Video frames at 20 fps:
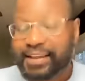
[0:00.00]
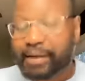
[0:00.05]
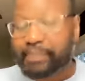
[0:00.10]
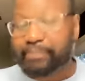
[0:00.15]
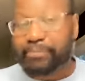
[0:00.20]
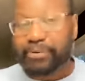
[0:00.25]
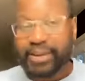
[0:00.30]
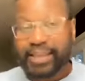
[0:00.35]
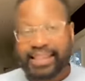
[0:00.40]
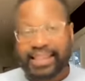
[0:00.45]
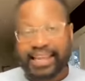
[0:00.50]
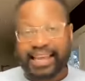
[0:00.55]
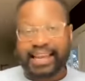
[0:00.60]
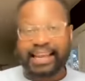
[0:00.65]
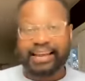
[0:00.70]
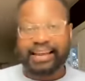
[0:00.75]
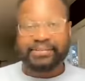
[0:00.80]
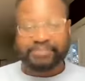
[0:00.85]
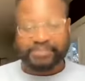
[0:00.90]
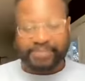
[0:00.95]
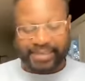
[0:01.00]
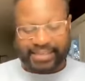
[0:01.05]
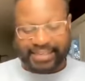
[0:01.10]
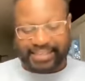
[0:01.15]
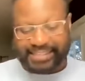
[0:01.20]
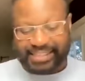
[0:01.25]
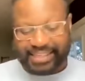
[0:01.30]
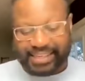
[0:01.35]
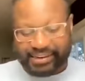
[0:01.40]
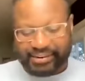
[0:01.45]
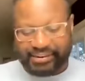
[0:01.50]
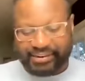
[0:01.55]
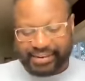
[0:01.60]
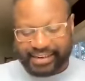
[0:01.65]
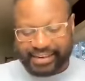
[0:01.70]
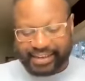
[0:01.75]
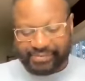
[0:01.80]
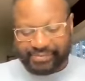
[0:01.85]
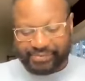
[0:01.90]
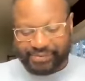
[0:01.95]
I'm bringing that out because here
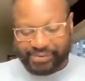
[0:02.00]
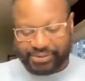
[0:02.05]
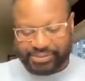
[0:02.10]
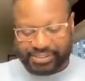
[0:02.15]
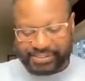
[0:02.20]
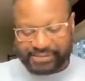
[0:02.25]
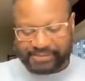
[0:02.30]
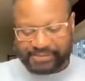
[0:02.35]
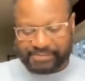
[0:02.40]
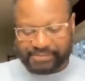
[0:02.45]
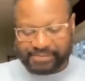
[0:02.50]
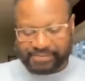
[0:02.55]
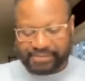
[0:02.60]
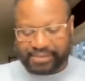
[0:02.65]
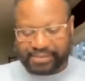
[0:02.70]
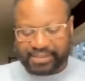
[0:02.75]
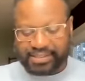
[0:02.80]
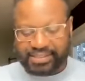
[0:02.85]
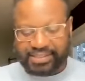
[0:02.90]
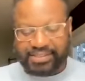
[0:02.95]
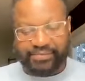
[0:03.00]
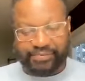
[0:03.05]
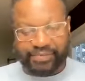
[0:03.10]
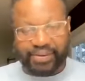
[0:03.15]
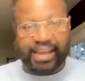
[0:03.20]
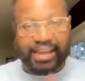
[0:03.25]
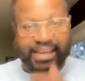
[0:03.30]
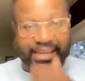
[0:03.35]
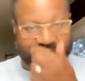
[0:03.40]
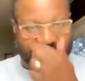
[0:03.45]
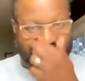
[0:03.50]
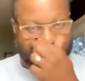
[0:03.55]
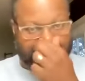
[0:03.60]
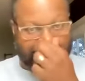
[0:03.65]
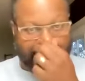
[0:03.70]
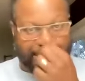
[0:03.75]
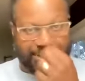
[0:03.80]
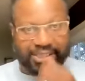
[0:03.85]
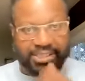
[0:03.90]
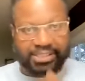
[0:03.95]
in verse five, it
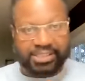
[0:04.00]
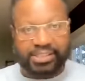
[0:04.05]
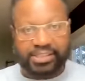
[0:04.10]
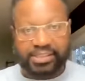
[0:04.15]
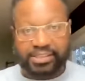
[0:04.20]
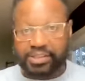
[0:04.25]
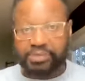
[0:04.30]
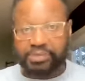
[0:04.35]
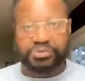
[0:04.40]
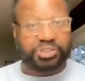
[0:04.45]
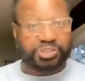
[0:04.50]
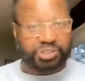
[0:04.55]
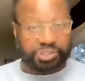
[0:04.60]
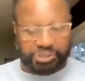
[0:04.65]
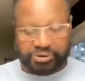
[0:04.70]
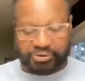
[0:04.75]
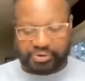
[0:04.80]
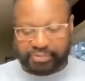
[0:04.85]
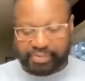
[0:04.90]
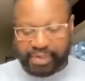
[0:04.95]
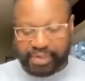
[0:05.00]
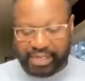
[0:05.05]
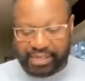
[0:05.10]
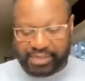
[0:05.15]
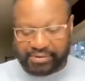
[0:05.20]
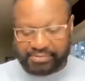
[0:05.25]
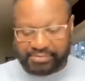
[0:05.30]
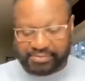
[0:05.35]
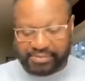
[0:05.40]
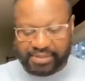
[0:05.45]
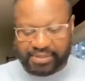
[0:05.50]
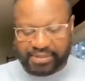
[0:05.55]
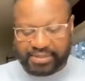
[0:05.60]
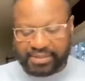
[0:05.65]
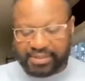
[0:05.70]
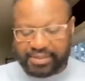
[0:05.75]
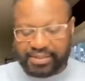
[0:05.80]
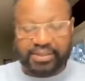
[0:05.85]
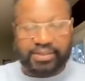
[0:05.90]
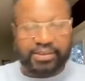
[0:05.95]
tells us there was a certain man
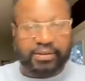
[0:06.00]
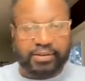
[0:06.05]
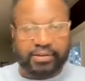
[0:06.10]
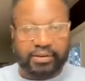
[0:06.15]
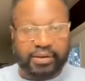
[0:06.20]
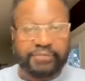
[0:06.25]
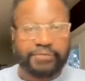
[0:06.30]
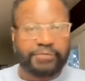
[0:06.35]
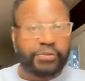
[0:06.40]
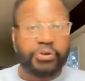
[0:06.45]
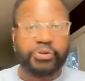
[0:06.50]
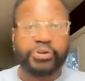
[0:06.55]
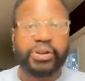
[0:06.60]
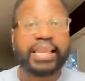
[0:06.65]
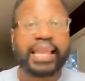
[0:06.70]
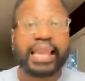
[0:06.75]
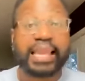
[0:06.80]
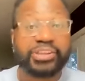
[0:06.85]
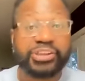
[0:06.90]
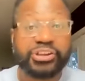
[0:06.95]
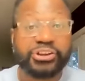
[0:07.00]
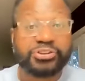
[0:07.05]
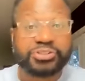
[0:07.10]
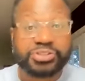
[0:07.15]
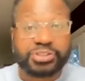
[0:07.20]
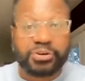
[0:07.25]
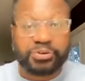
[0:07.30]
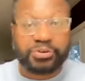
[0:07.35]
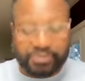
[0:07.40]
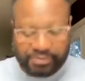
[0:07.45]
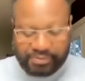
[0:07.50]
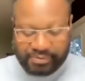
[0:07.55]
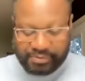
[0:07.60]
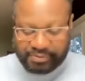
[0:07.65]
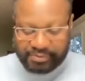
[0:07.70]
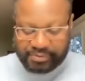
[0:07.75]
of 38 years old,